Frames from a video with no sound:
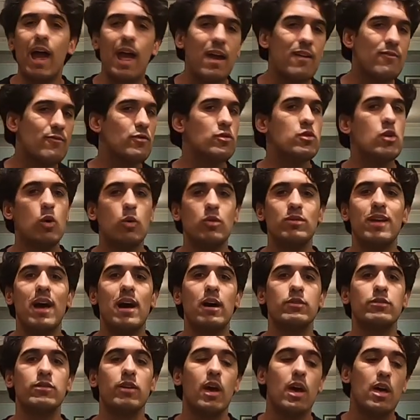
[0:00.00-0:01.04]
I have no
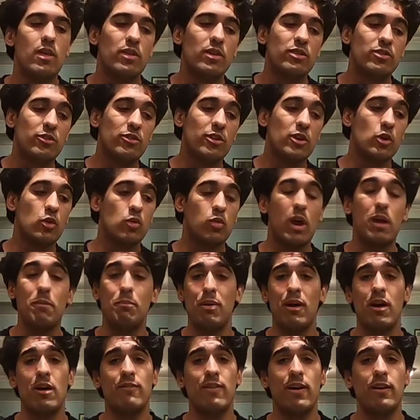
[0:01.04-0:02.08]
doubts this is a great
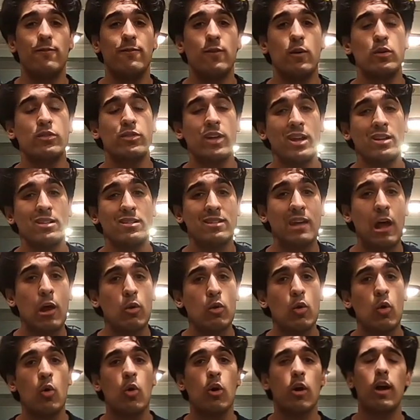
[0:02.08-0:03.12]
pair of headphones and
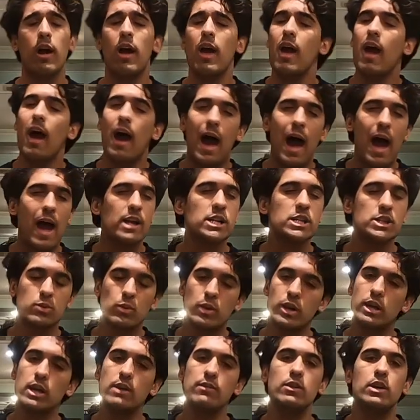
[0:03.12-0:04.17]
Soundcore, I just
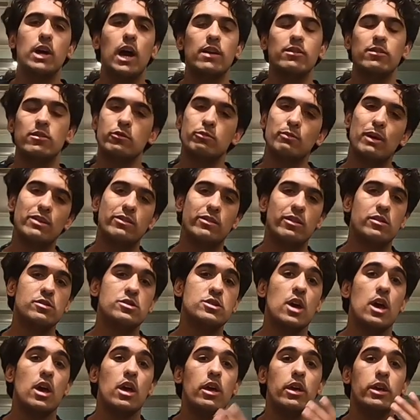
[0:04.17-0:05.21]
wanna give you guys this
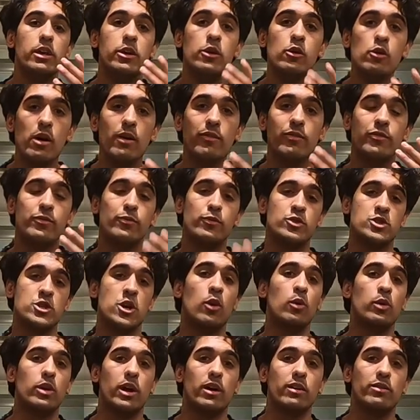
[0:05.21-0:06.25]
message. You have
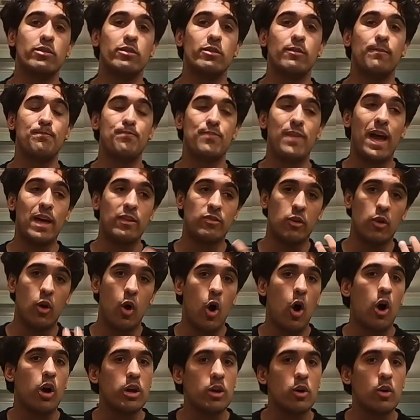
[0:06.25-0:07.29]
shown us as an
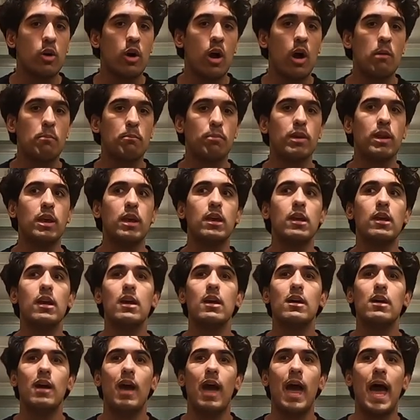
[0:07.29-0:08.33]
audio company,
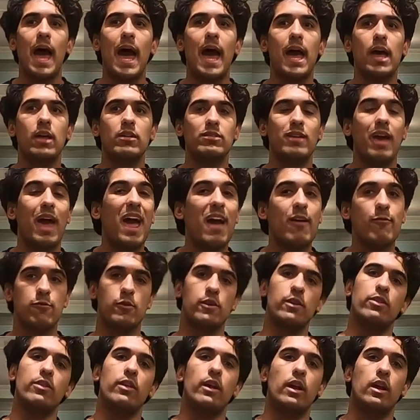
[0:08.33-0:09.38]
as
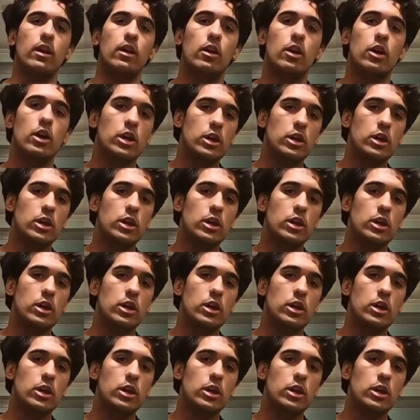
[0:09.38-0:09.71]
everything.